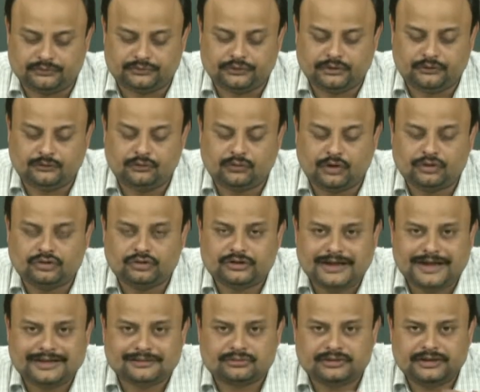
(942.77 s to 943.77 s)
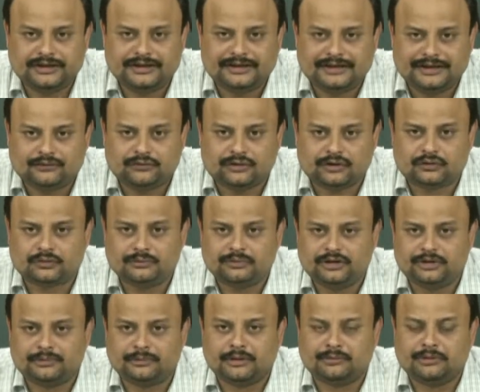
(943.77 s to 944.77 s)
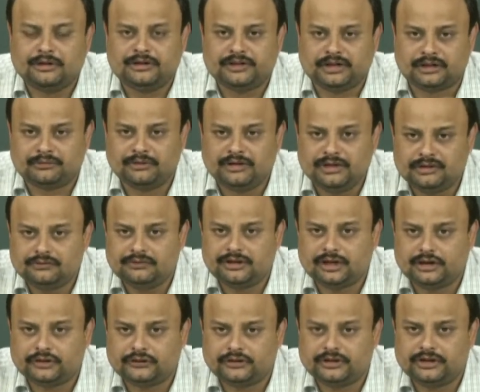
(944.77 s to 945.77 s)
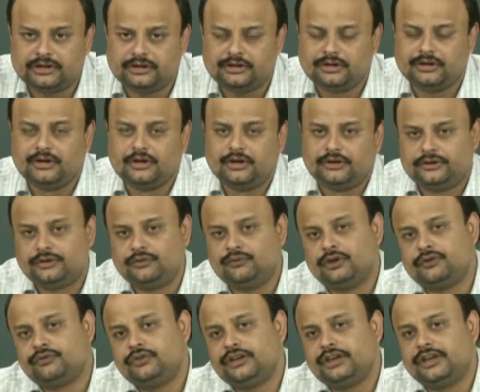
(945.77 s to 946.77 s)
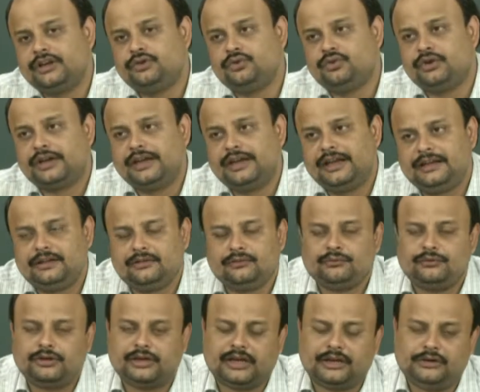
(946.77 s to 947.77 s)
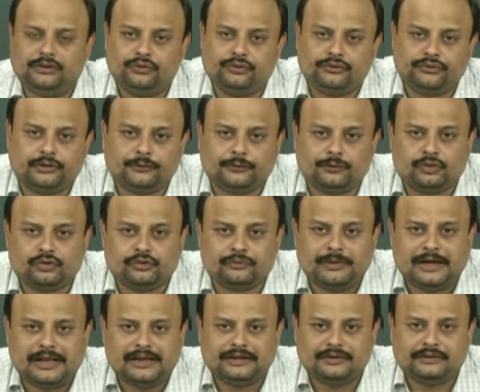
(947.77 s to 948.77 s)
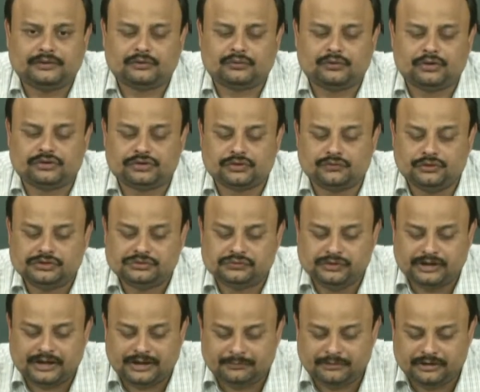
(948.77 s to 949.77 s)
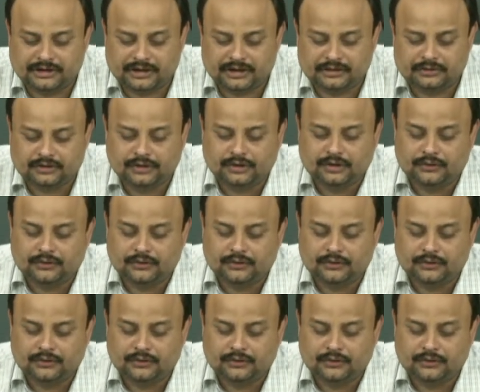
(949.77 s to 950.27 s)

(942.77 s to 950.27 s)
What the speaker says: So, if you want to calculate that what will be the bubble terminal velocity, then what we can do again, we can use the force balance equation which we have done.